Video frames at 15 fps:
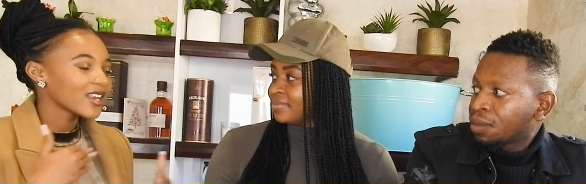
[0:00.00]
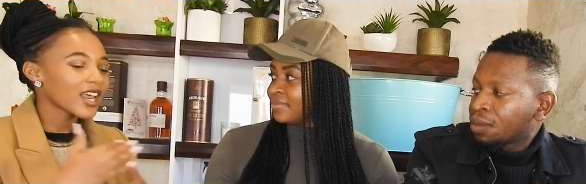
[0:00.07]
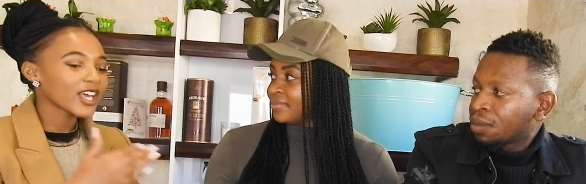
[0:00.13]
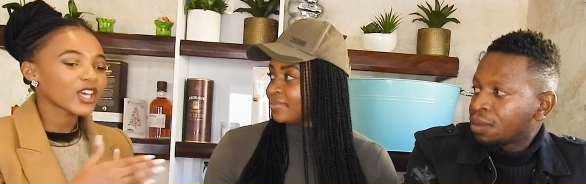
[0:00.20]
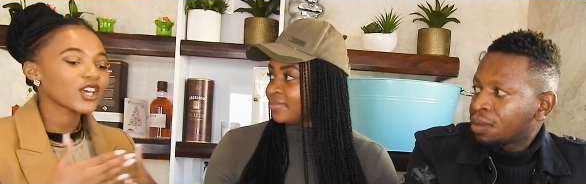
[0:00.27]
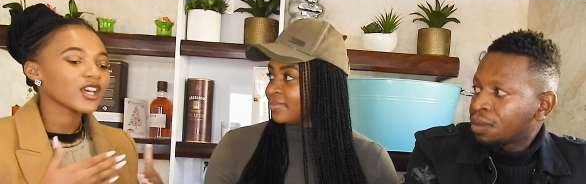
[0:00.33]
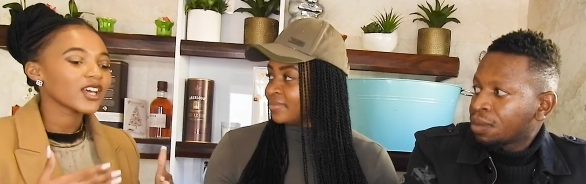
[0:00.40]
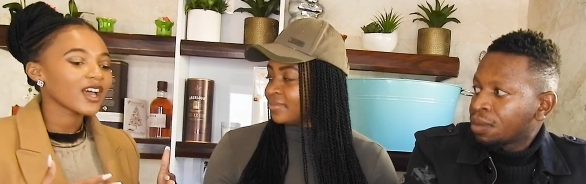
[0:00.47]

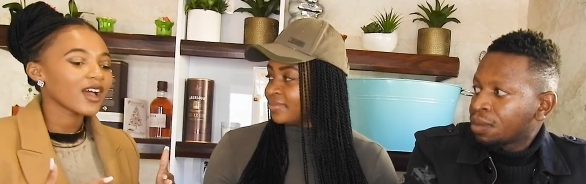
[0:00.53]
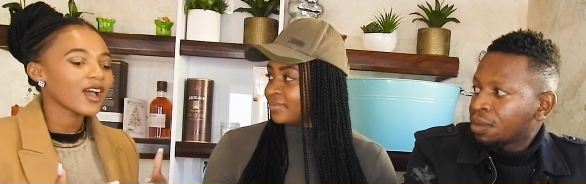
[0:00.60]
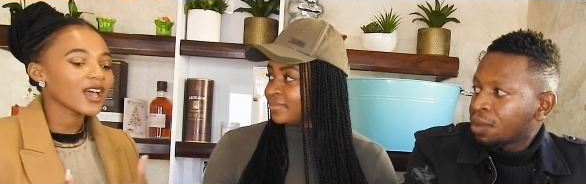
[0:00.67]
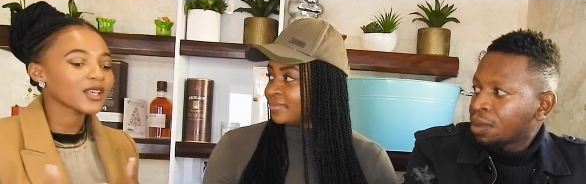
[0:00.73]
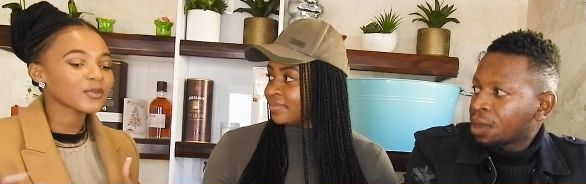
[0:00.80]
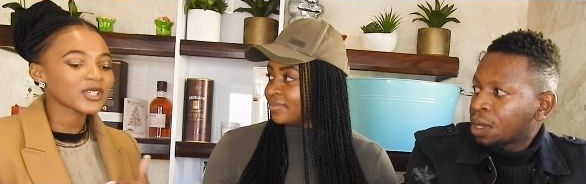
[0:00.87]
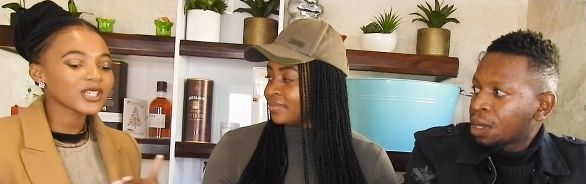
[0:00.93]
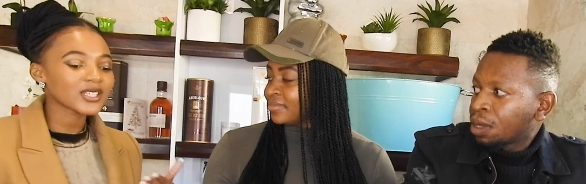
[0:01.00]
Speaker 1: like,
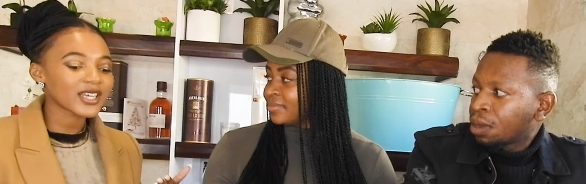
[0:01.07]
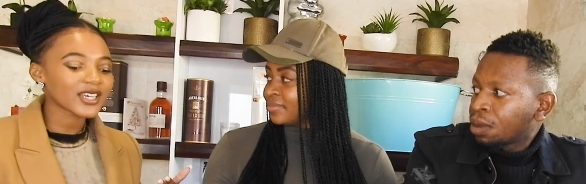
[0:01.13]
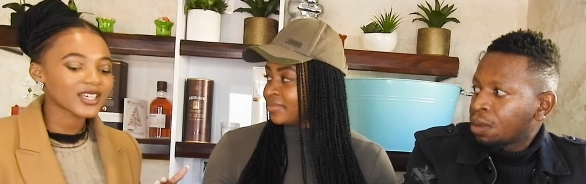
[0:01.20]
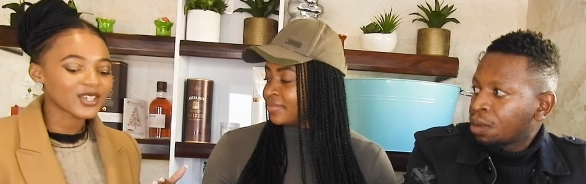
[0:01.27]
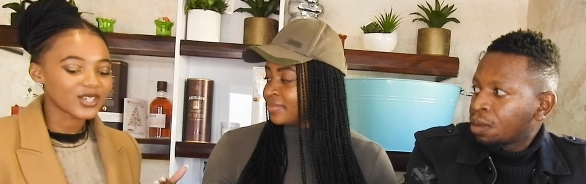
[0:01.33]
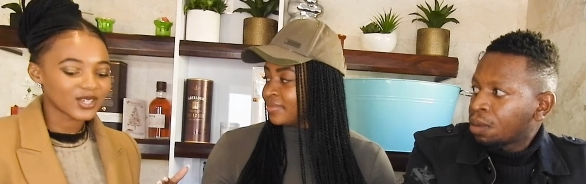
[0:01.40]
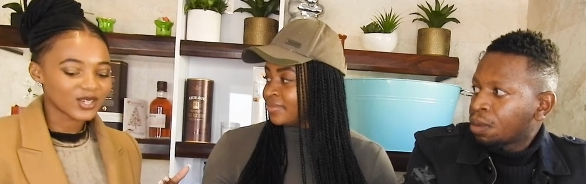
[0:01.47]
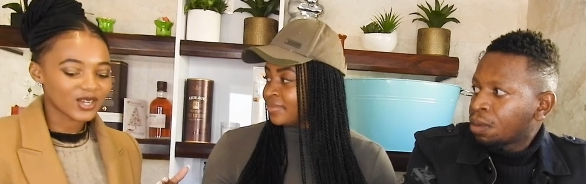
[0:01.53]
as much as,
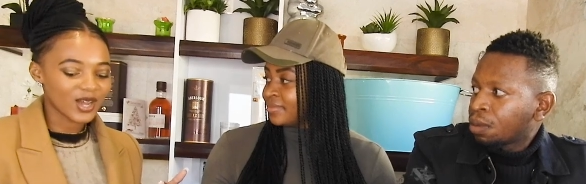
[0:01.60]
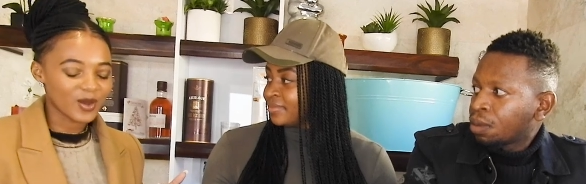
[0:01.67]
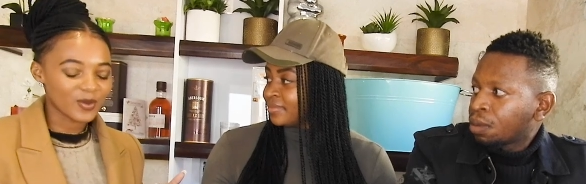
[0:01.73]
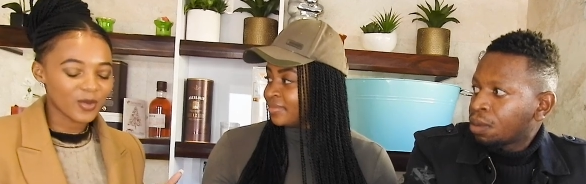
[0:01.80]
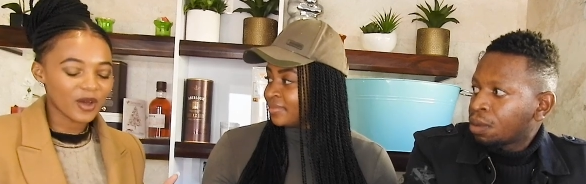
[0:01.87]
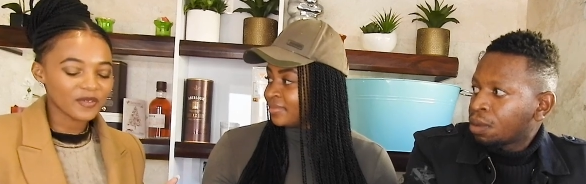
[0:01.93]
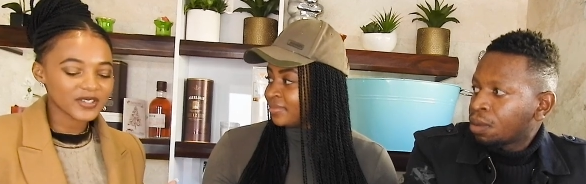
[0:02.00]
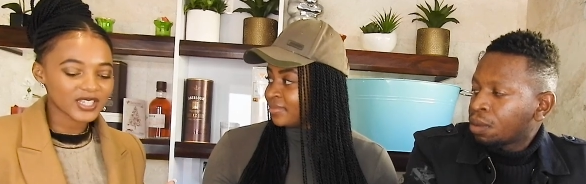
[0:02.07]
like,
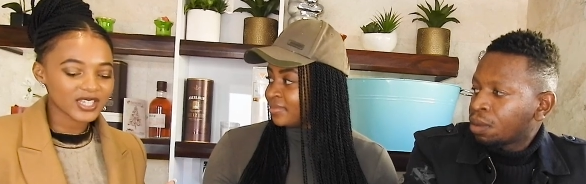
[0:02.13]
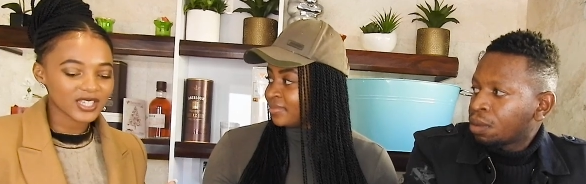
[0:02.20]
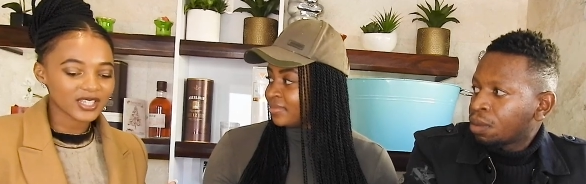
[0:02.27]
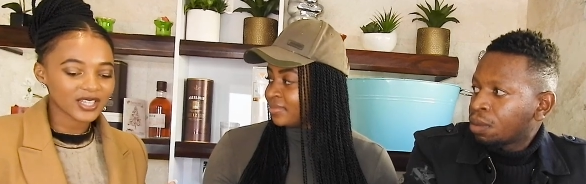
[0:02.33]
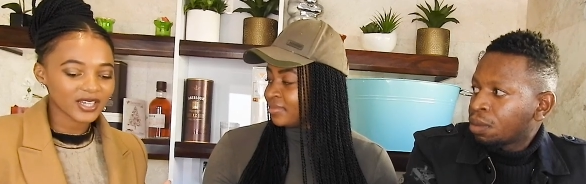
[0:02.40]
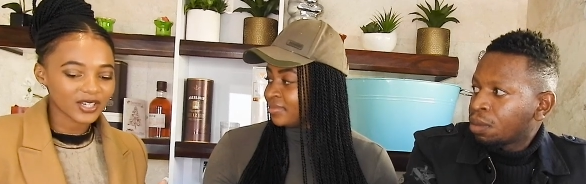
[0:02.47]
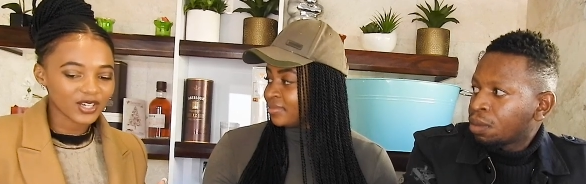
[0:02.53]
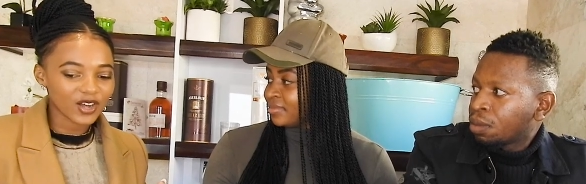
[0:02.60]
Um,
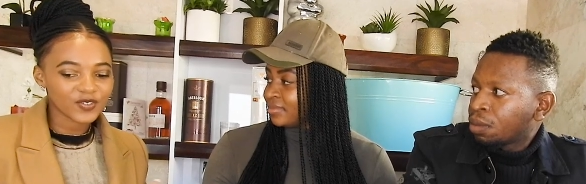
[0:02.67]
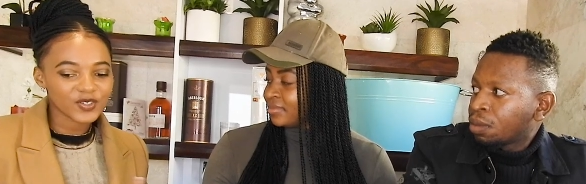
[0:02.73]
obviously, like,